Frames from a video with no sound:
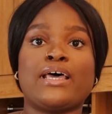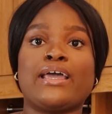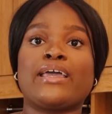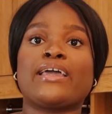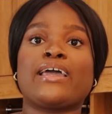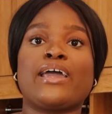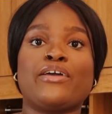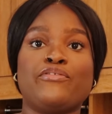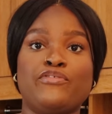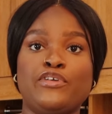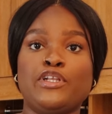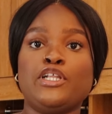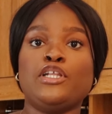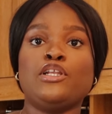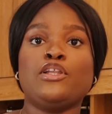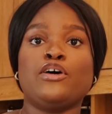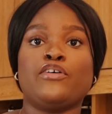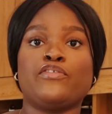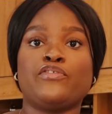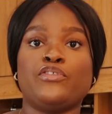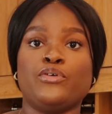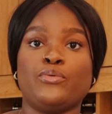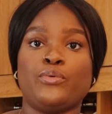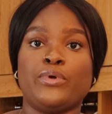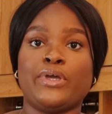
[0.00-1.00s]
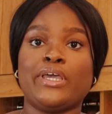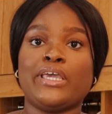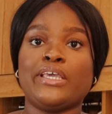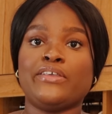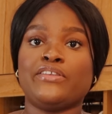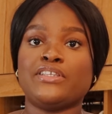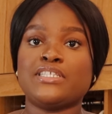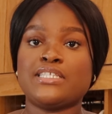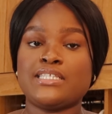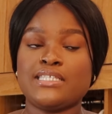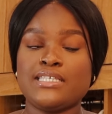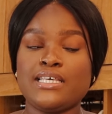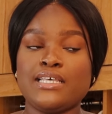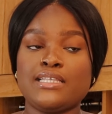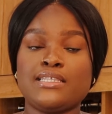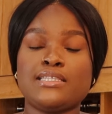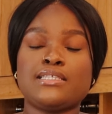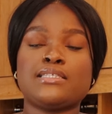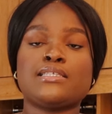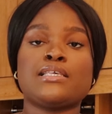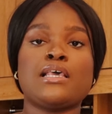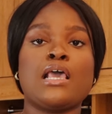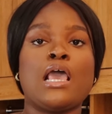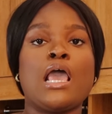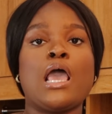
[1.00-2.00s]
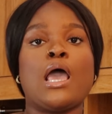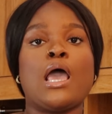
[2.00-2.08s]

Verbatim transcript: like I really love the way it sits,